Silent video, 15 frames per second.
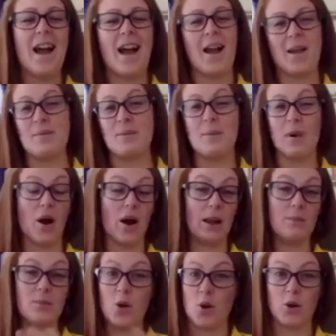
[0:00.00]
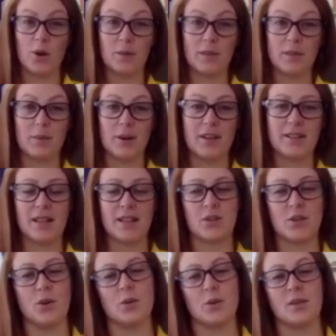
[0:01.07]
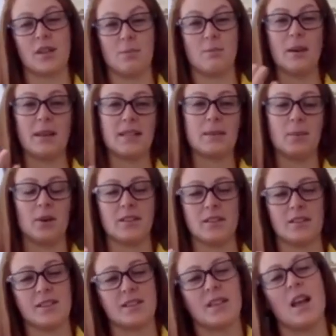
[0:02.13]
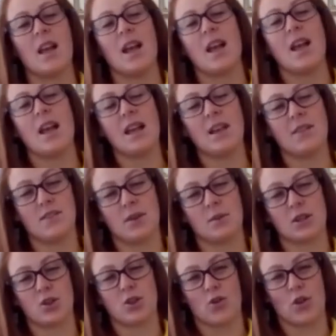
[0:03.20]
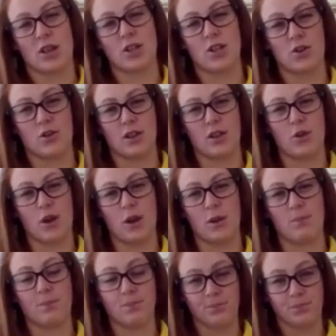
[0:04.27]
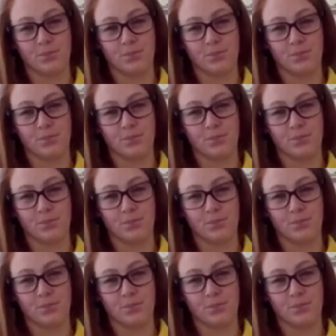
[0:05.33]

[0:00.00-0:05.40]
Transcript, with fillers: um, but I am not good with spiders at all, so big spiders. If there was a tarantula in the room,